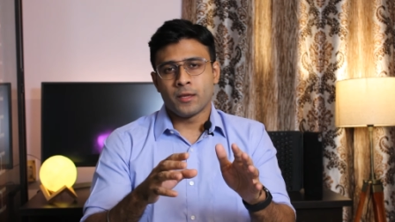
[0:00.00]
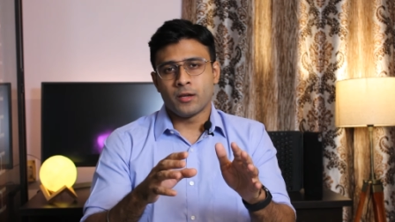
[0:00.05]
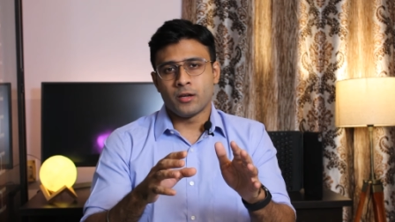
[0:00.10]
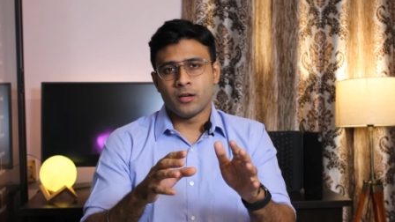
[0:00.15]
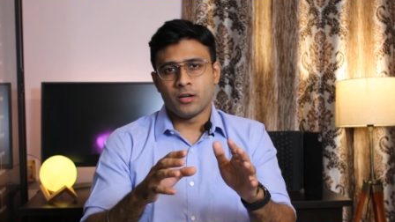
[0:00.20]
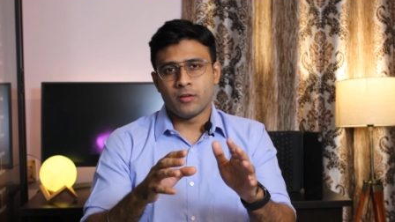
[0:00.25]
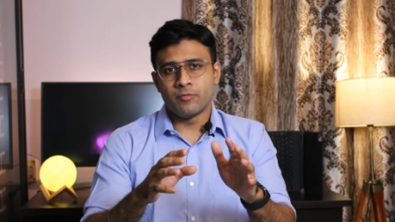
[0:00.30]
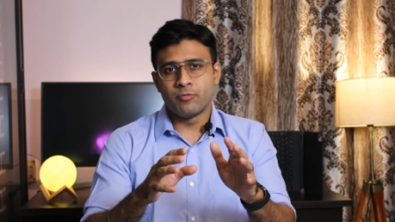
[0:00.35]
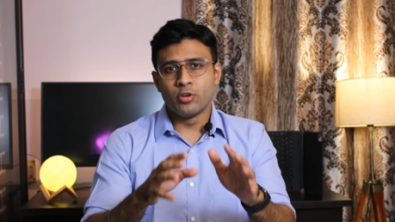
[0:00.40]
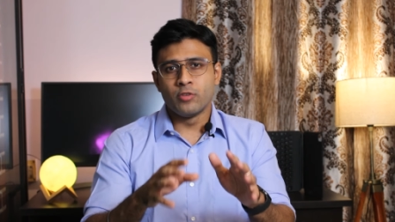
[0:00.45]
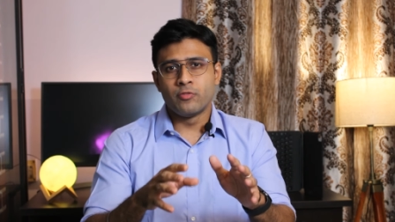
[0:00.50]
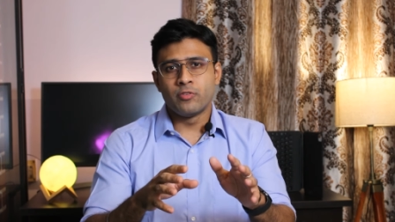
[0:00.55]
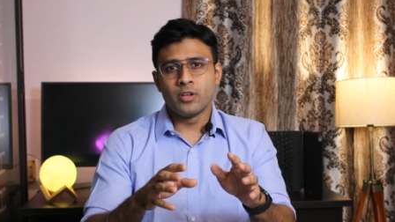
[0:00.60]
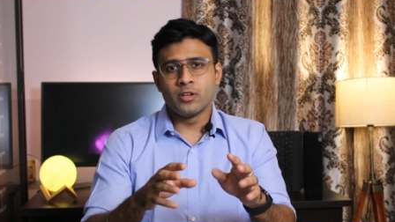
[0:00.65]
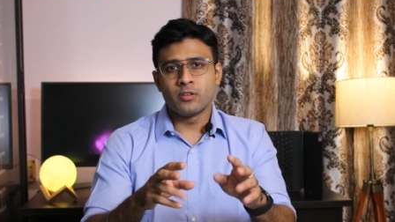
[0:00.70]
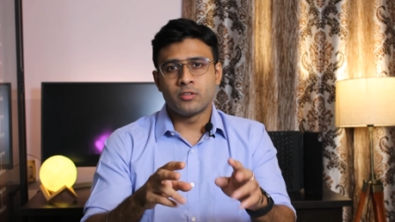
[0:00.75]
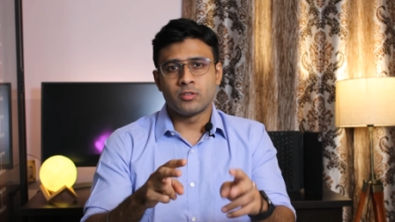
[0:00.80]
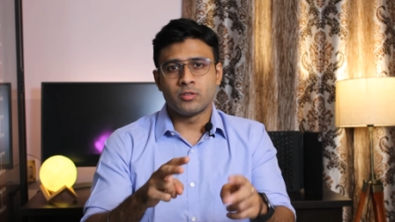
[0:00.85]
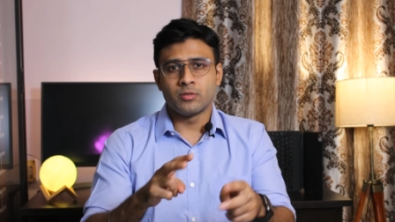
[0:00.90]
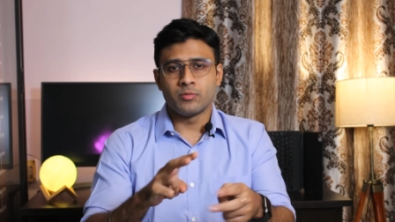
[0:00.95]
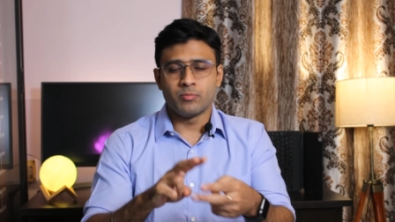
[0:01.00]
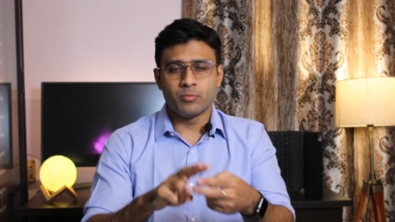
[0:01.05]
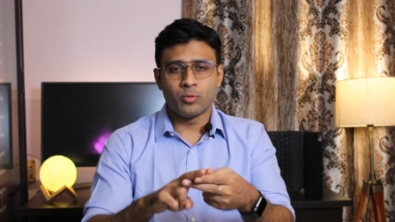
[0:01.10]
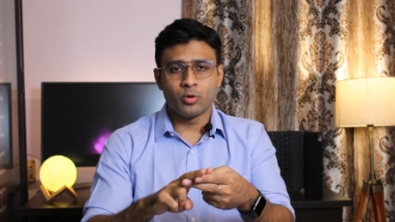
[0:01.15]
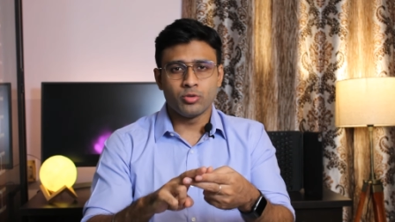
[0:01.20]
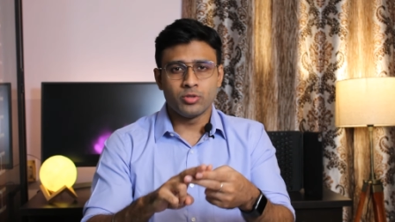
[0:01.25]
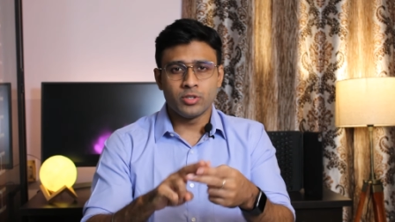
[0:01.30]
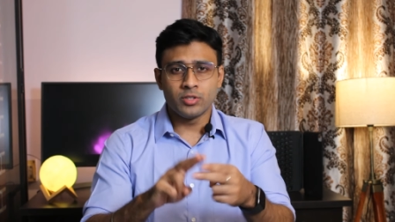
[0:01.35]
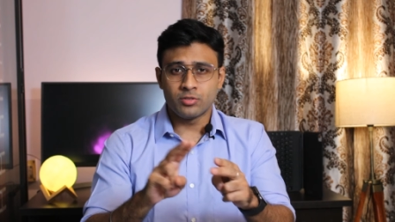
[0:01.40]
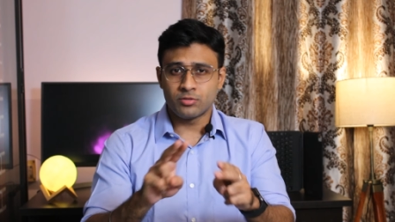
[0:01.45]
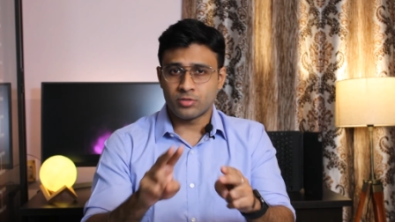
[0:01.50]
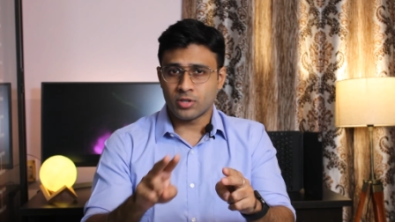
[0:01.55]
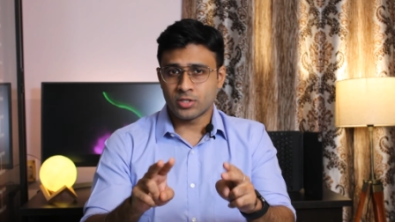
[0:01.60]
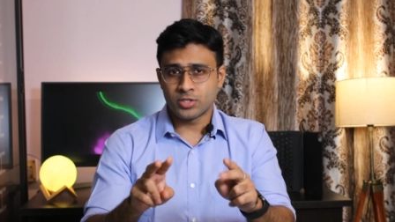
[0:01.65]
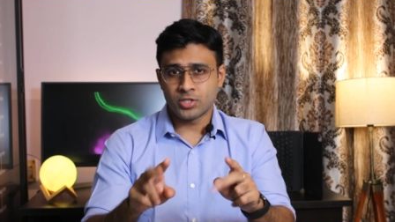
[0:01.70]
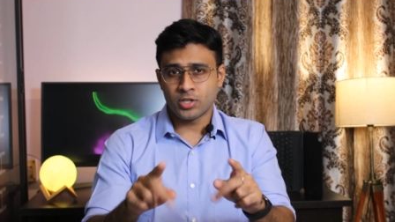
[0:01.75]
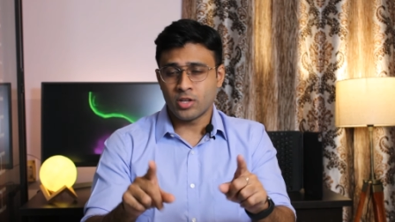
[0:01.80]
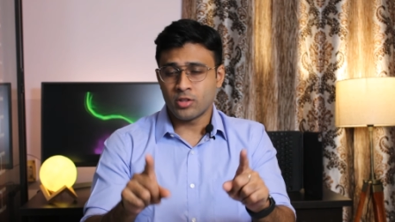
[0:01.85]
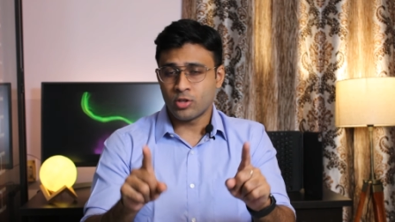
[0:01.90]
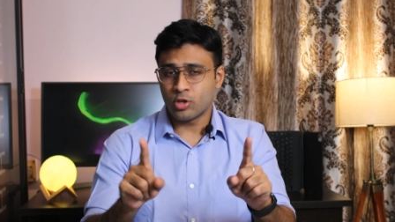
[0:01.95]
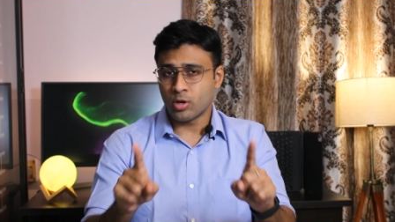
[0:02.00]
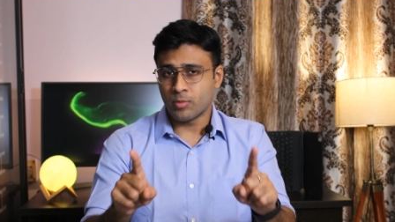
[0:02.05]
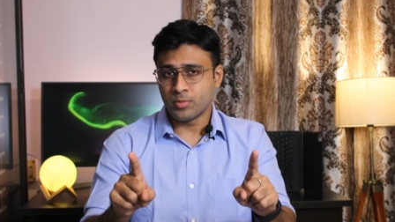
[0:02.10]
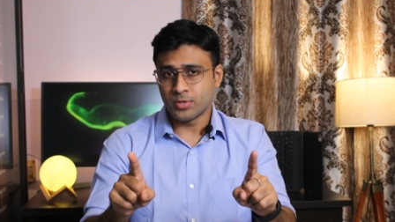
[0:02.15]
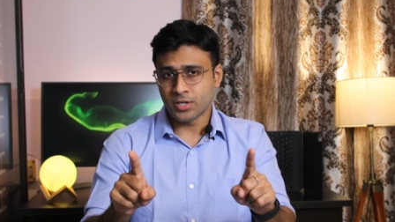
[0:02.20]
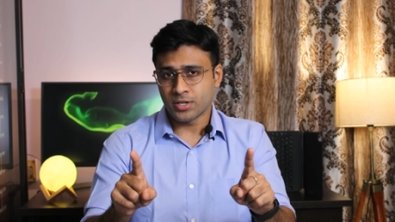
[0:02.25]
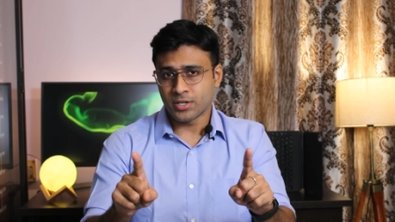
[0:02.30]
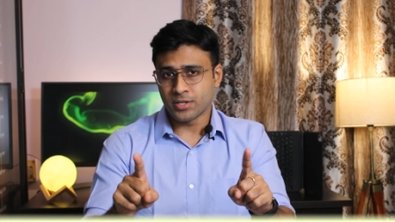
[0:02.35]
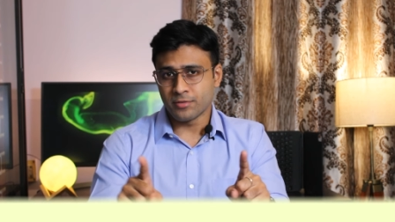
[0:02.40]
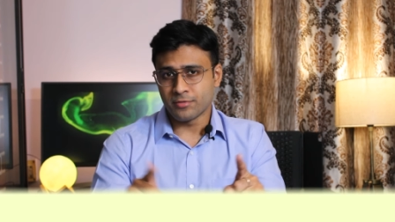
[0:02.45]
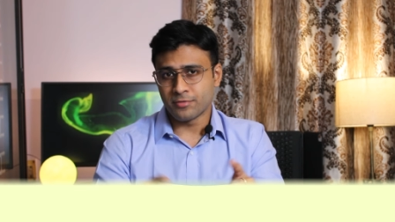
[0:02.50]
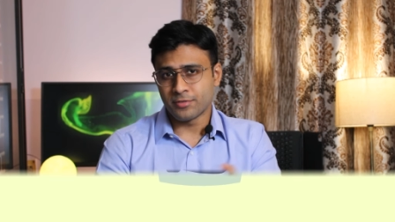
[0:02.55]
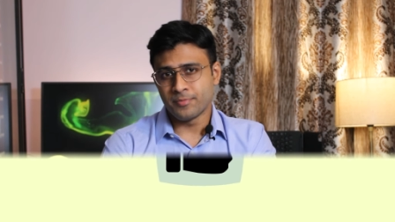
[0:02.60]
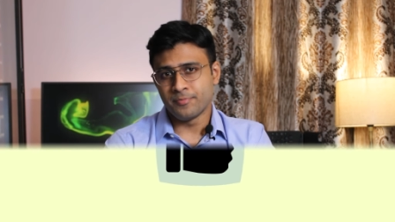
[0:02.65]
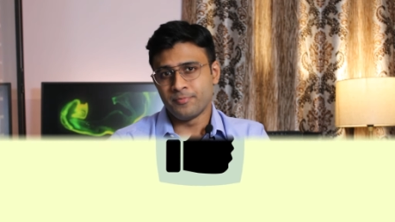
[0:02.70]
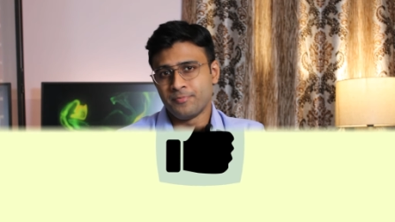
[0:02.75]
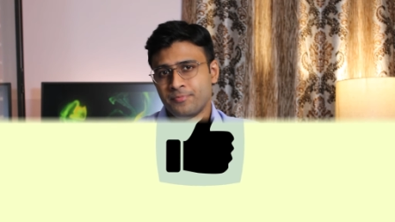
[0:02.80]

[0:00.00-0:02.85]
uh, fulfills both the structure and the objective